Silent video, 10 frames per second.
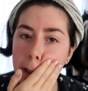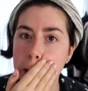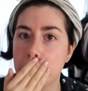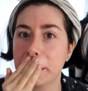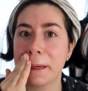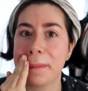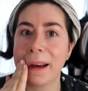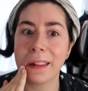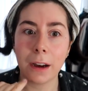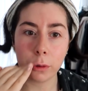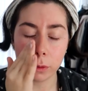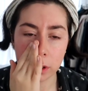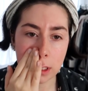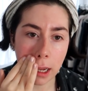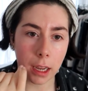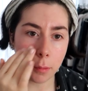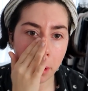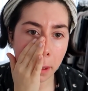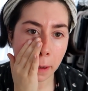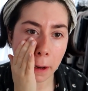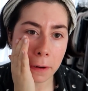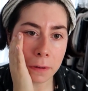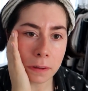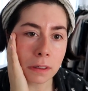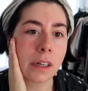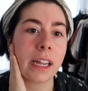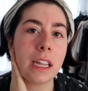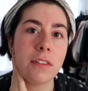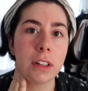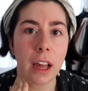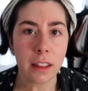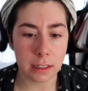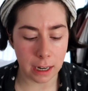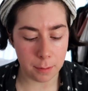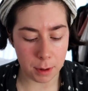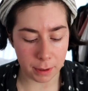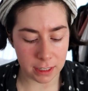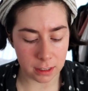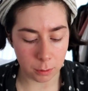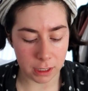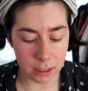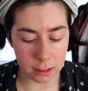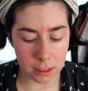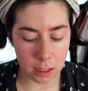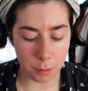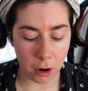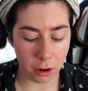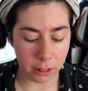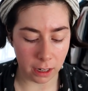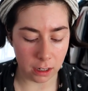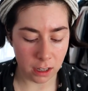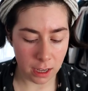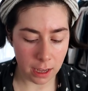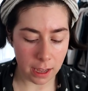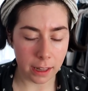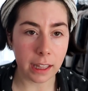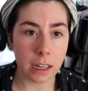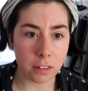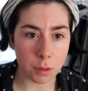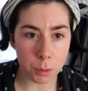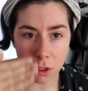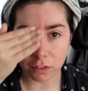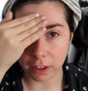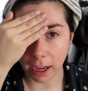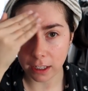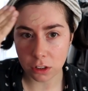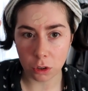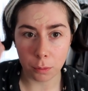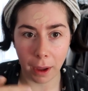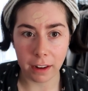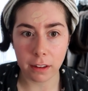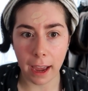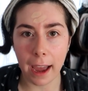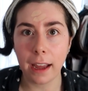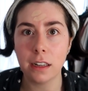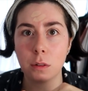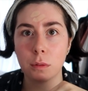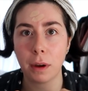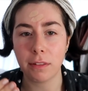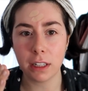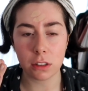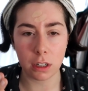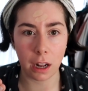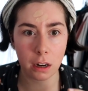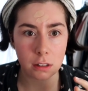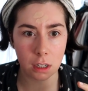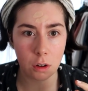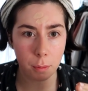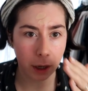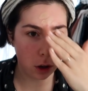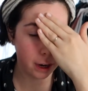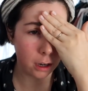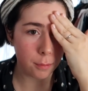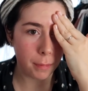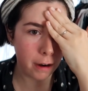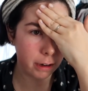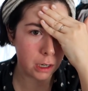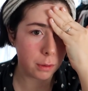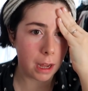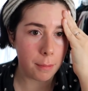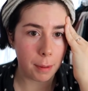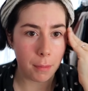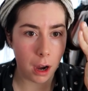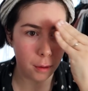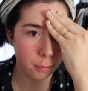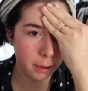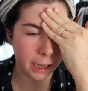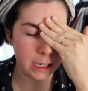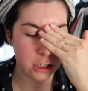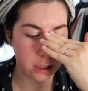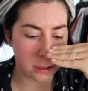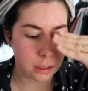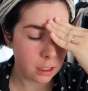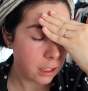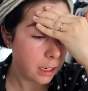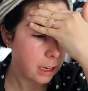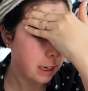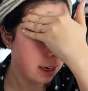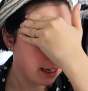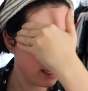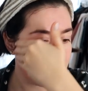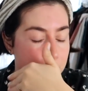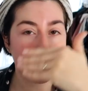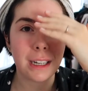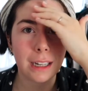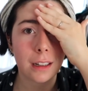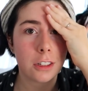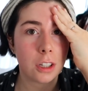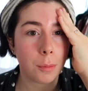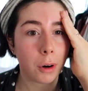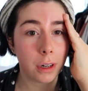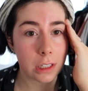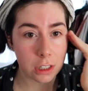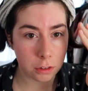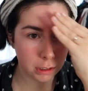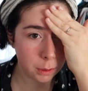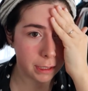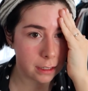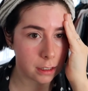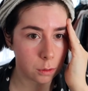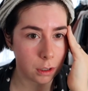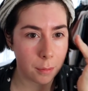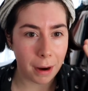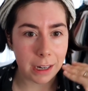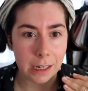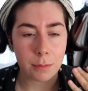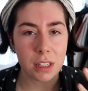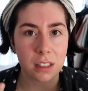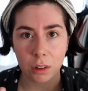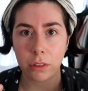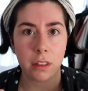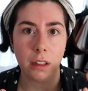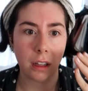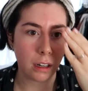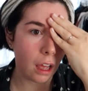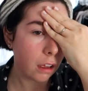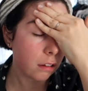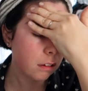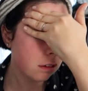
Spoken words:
just think about that all the time, you know? Like, even the other day, me and my sister went to the cinema, and then at the end of the movie, I saw my hand with my rings on it, and I was like, oh my god, I got married without my mum. Like, it's just, it's been, tomorrow, it's 3 weeks since we got married, and I'm still thinking that.